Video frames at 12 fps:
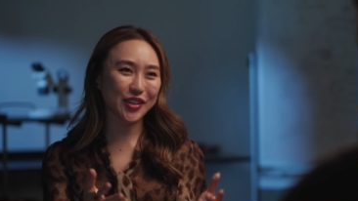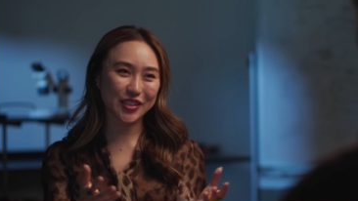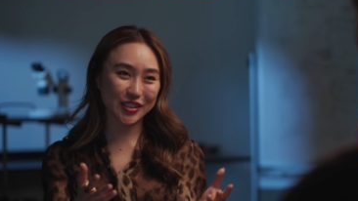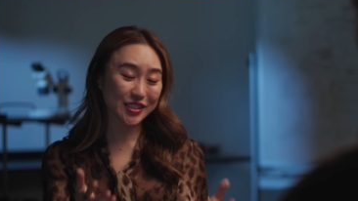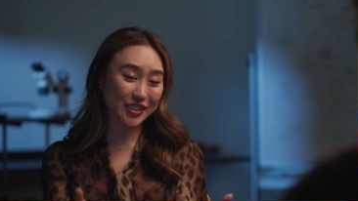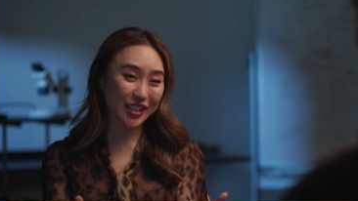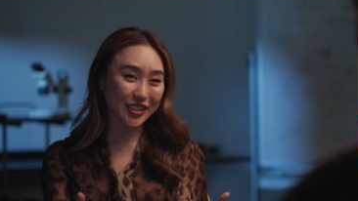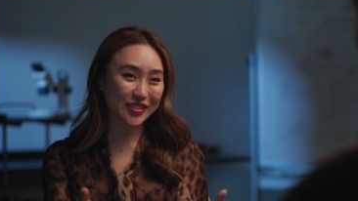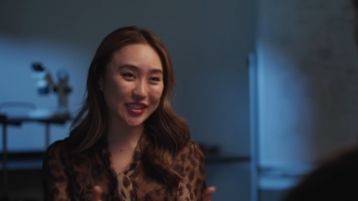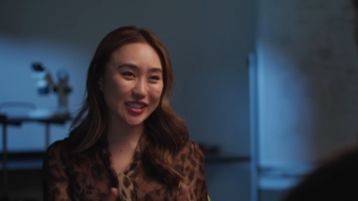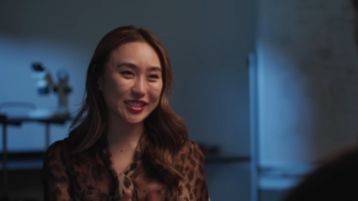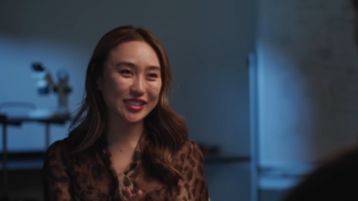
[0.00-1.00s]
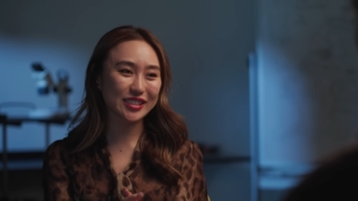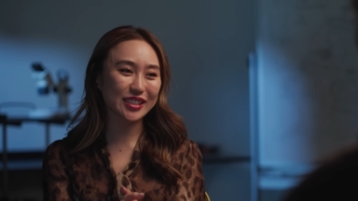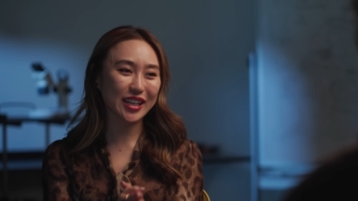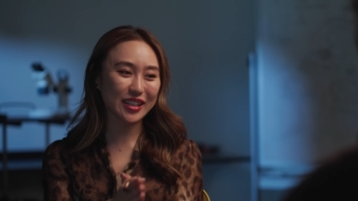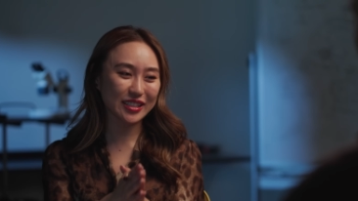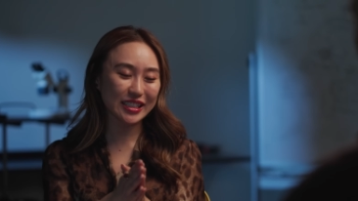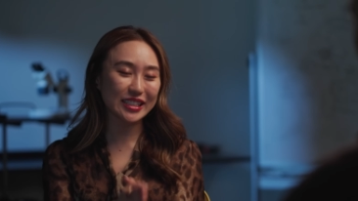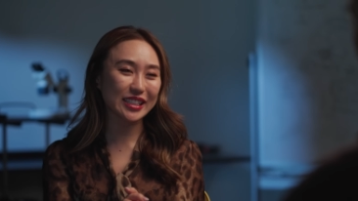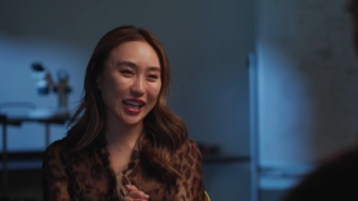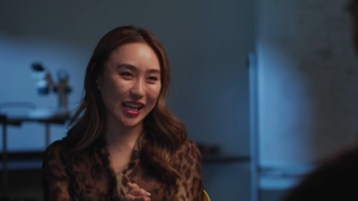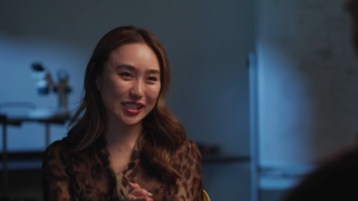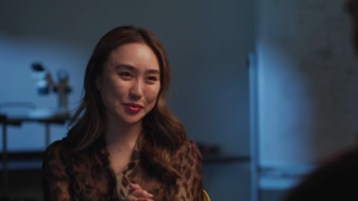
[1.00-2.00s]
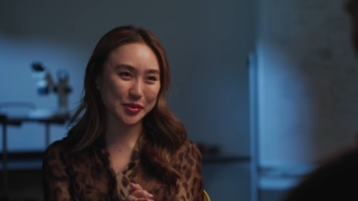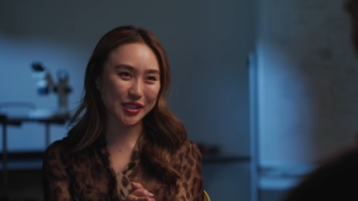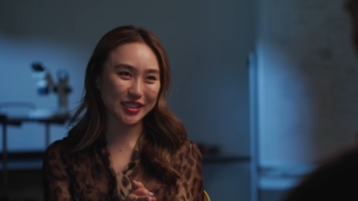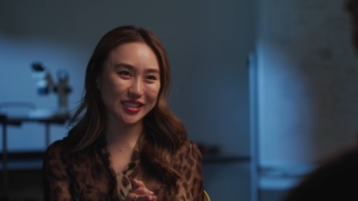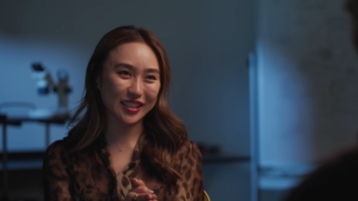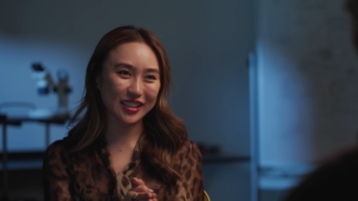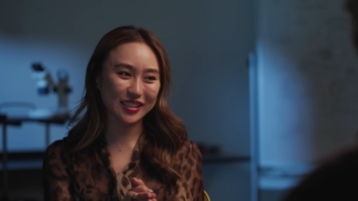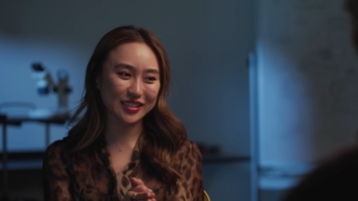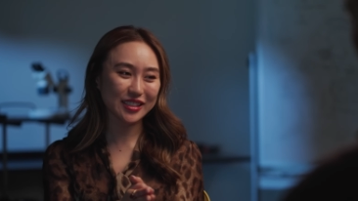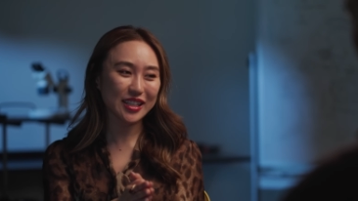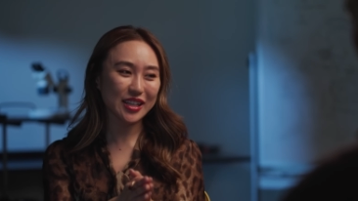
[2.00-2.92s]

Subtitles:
or yourself is the leading expert on